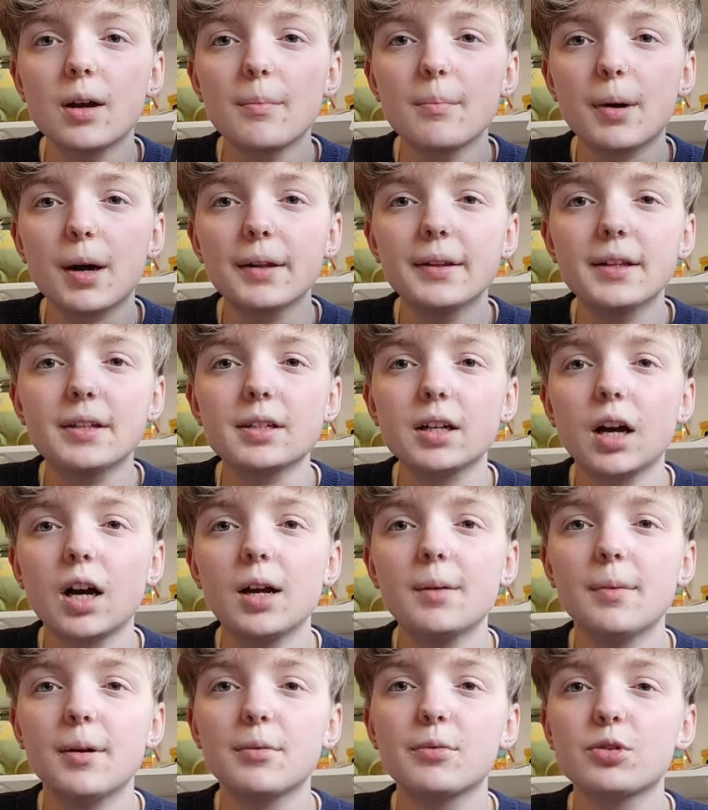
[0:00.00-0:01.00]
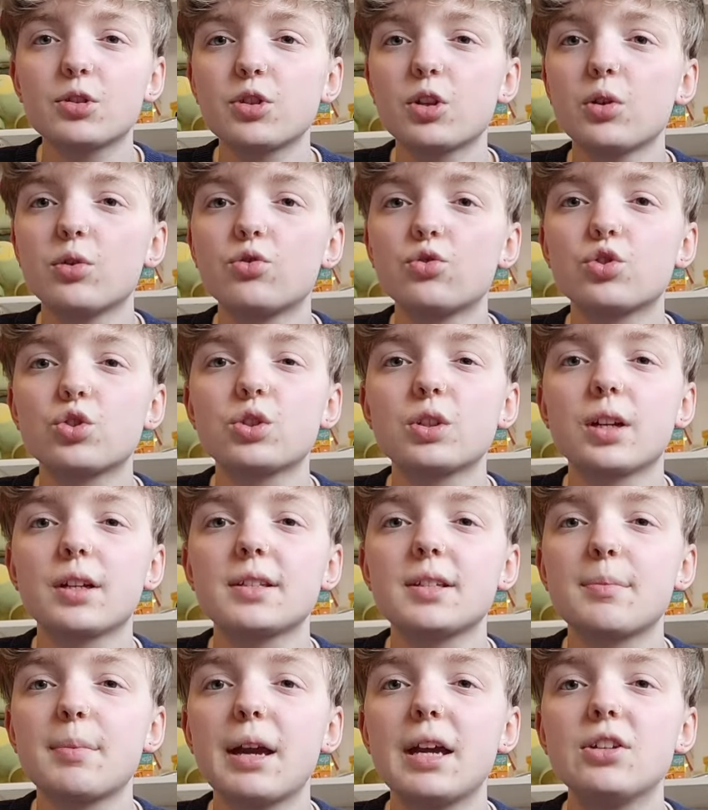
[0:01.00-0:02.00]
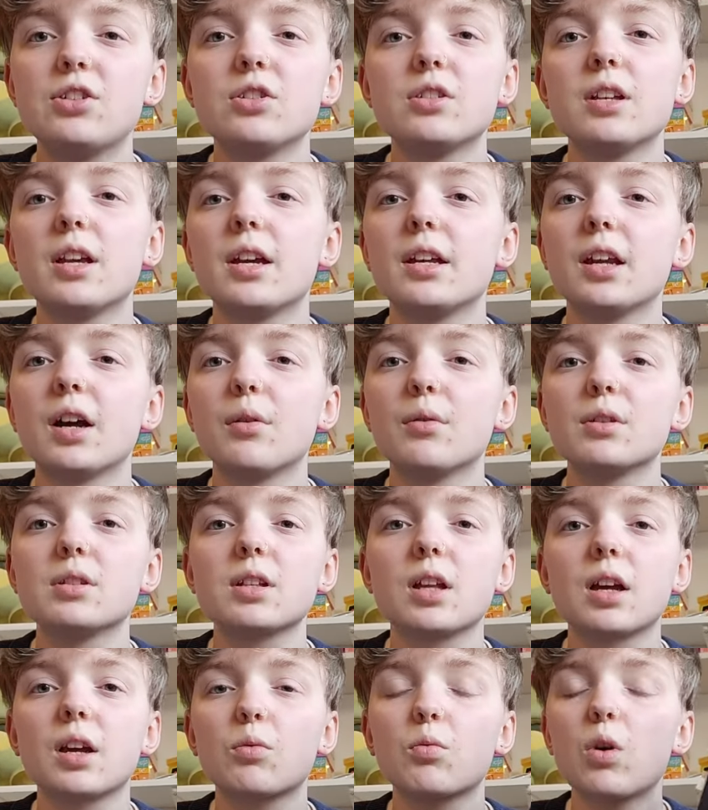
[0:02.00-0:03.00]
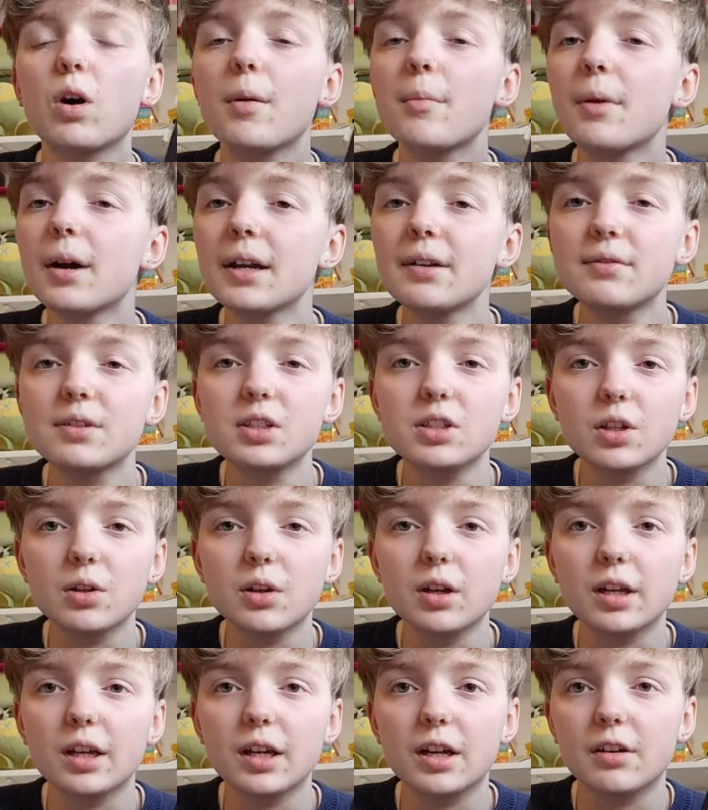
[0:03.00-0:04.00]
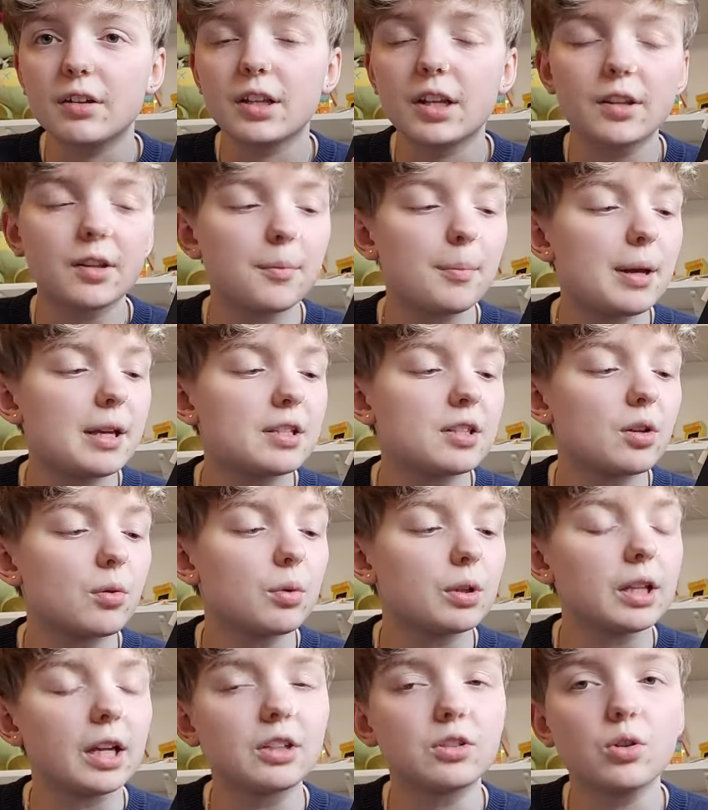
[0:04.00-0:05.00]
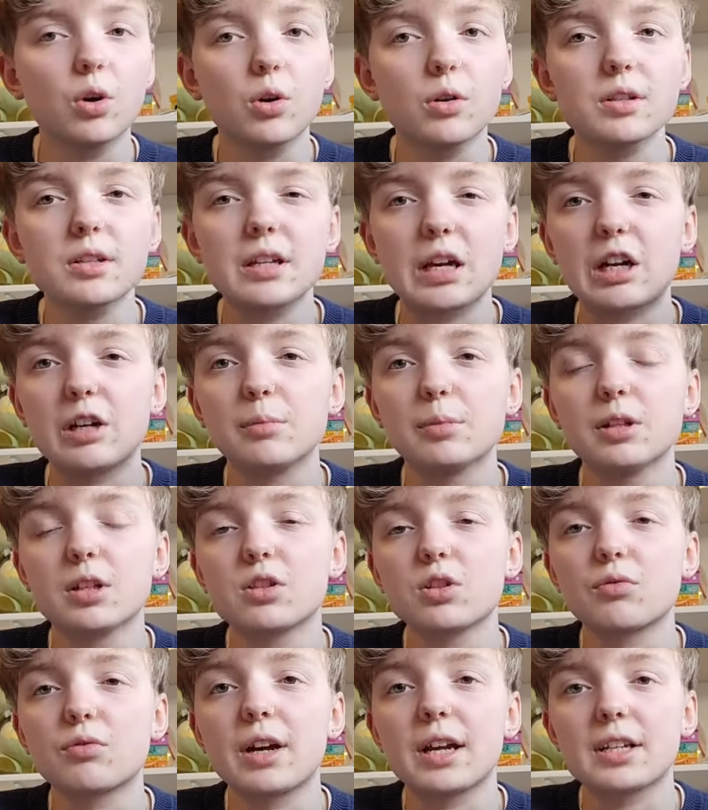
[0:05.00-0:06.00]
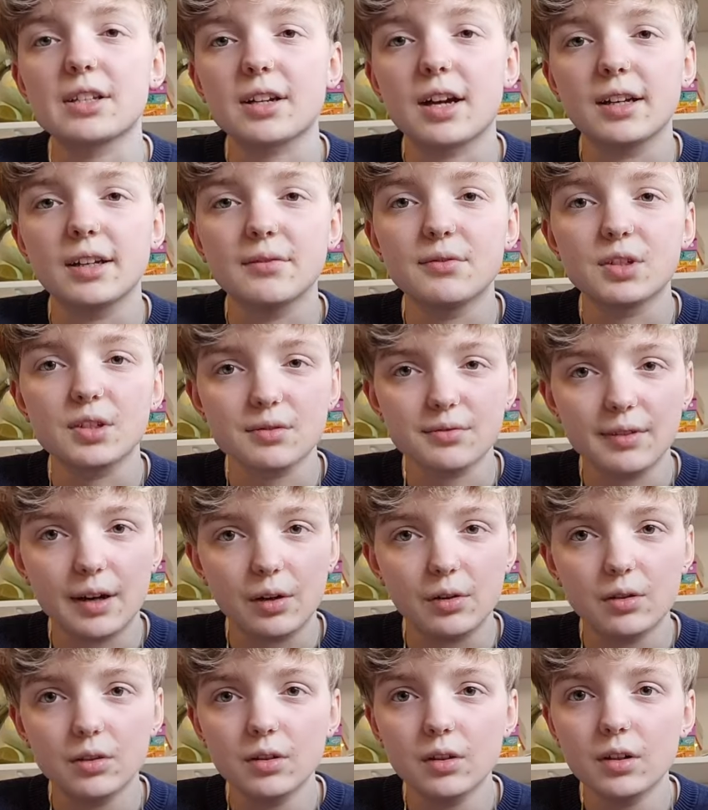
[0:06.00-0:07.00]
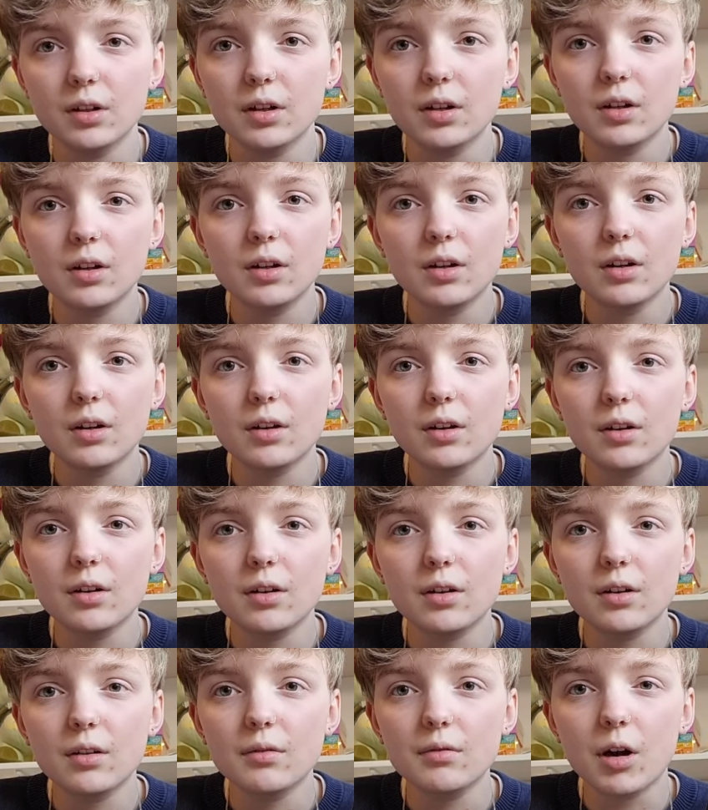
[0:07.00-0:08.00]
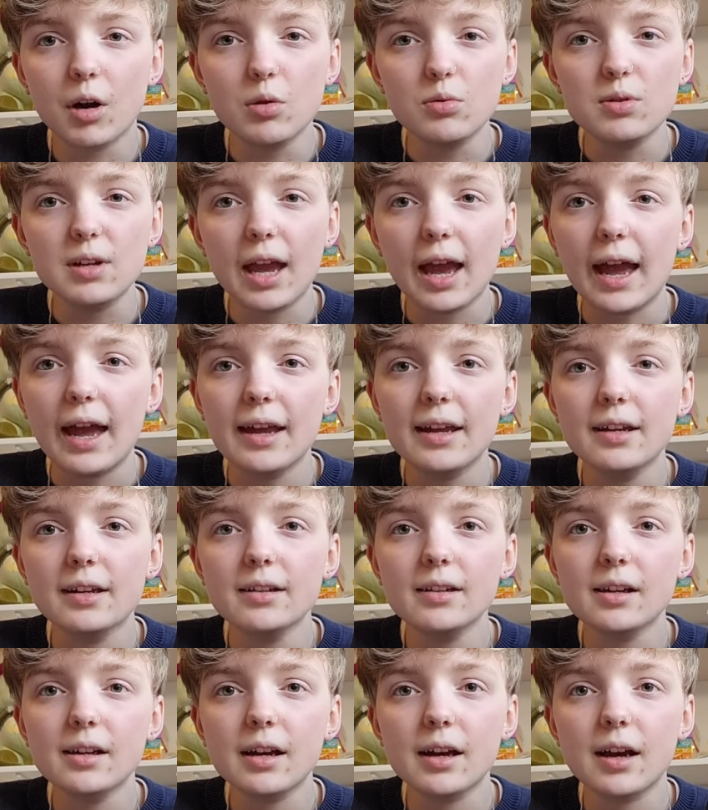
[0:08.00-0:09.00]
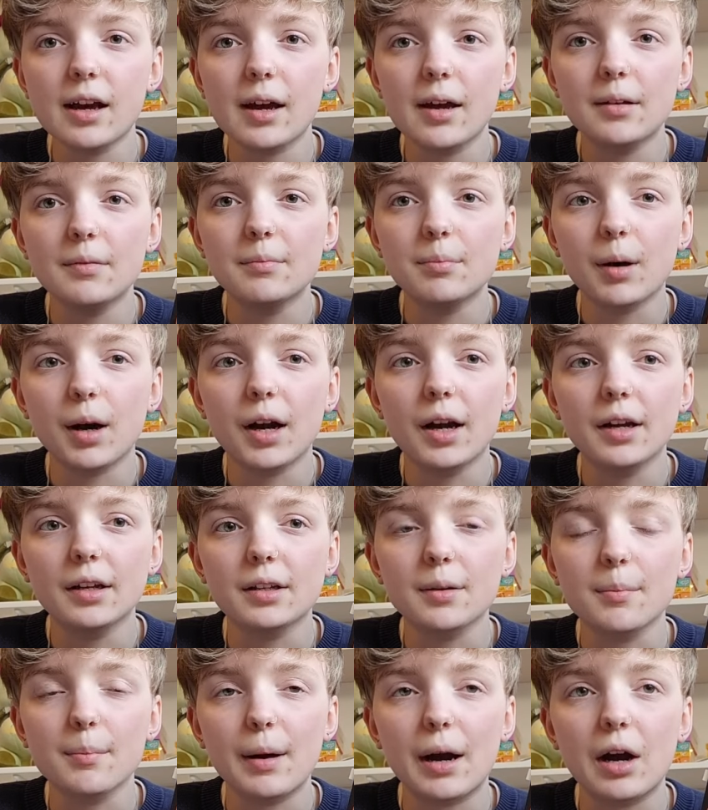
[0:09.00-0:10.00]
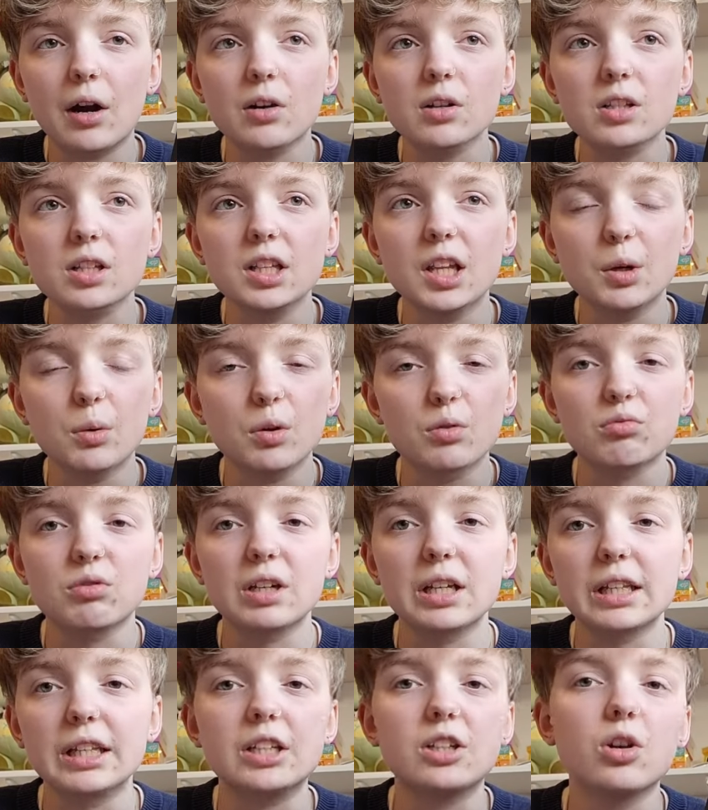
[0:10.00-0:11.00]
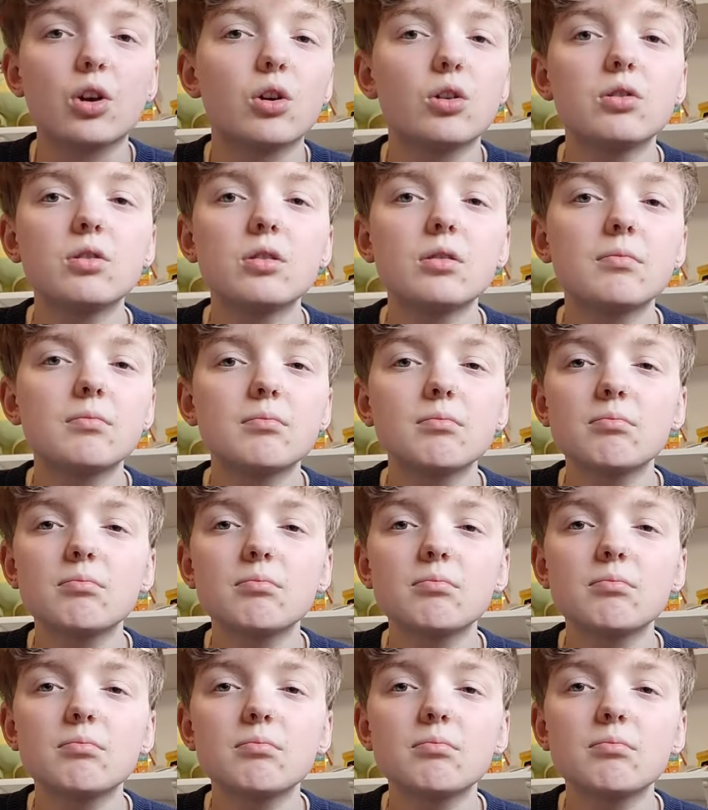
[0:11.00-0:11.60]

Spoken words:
by the time I was 290 pages in, I was like, what am I even doing here? And then the bits that were like not as terrible as the rest kind of just felt okay. And by comparison, they were really good.